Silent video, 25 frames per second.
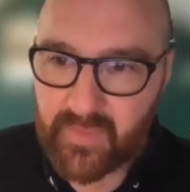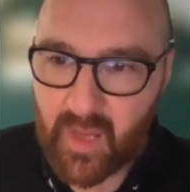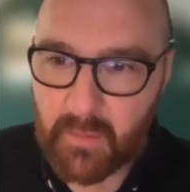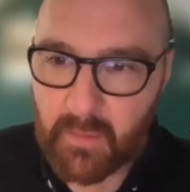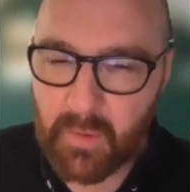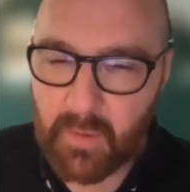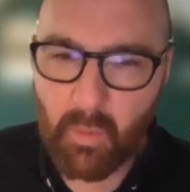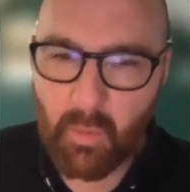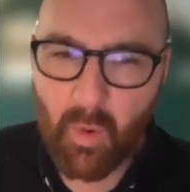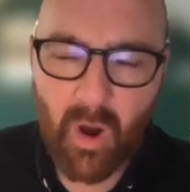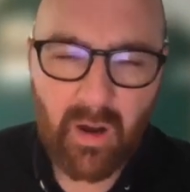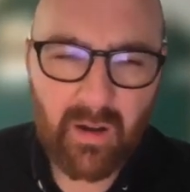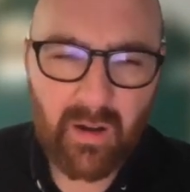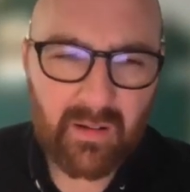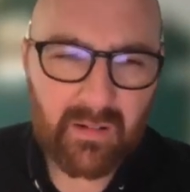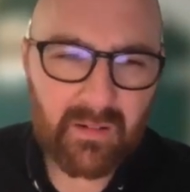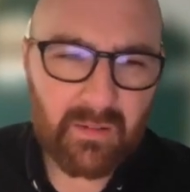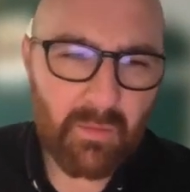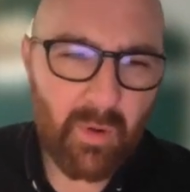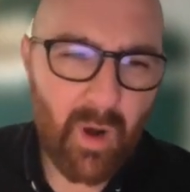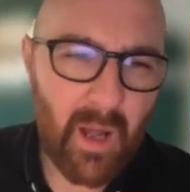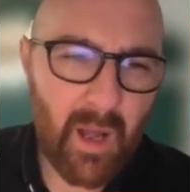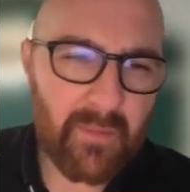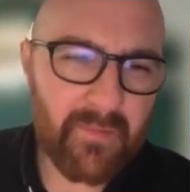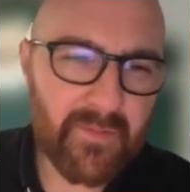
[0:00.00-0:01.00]
But what
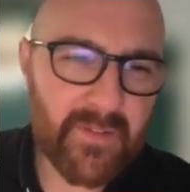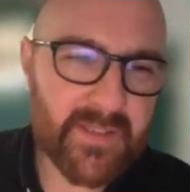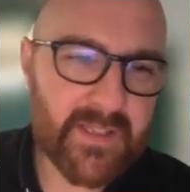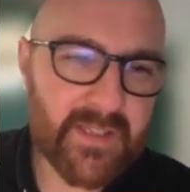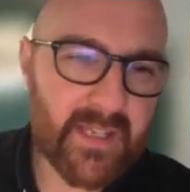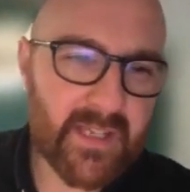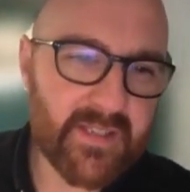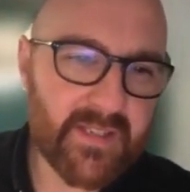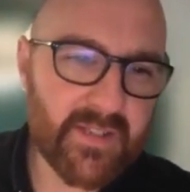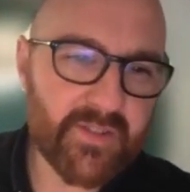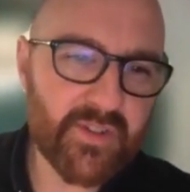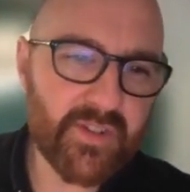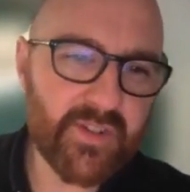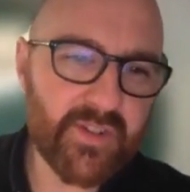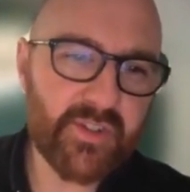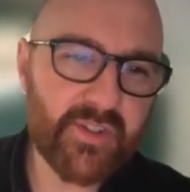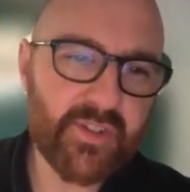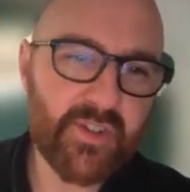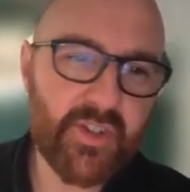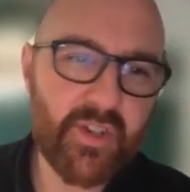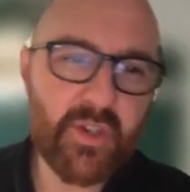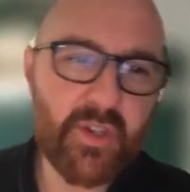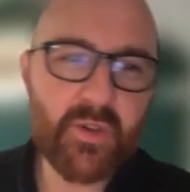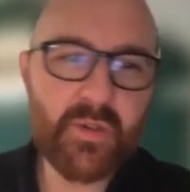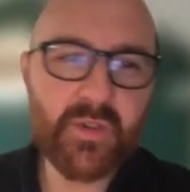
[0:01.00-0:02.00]
if this is just
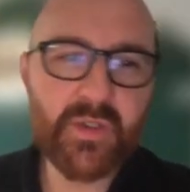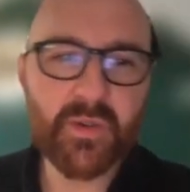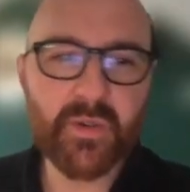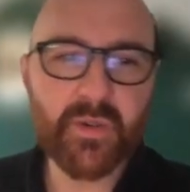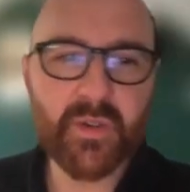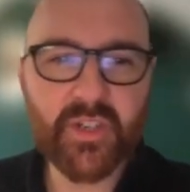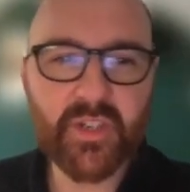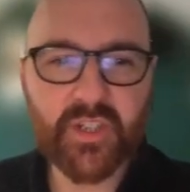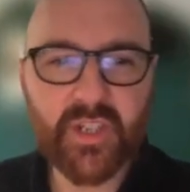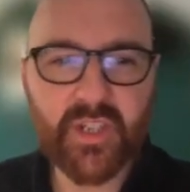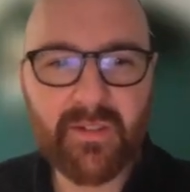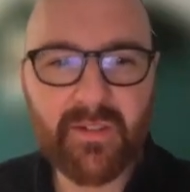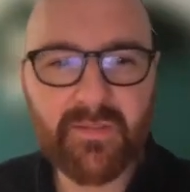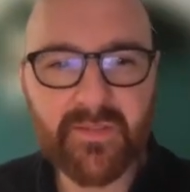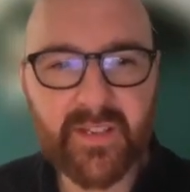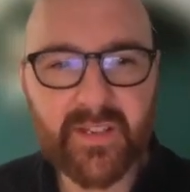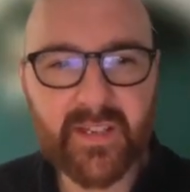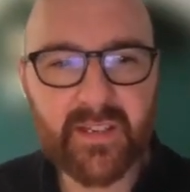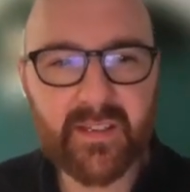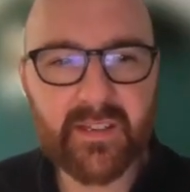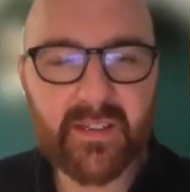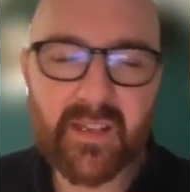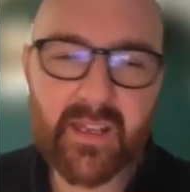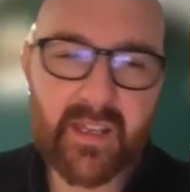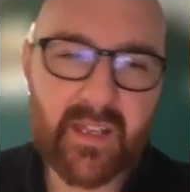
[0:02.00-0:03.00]
due to a shift
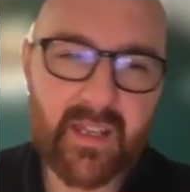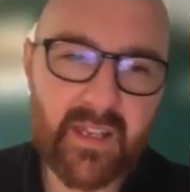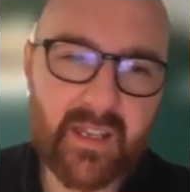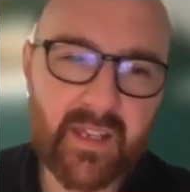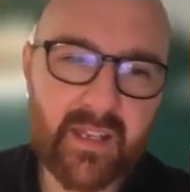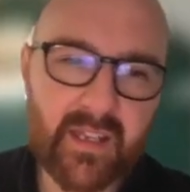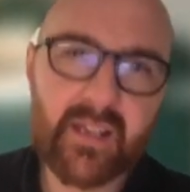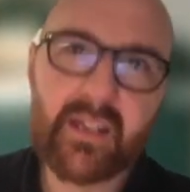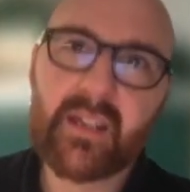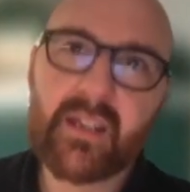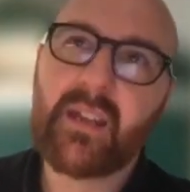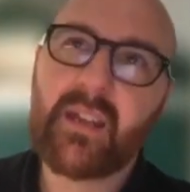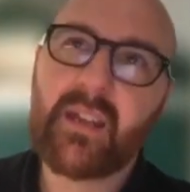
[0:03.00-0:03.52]
in the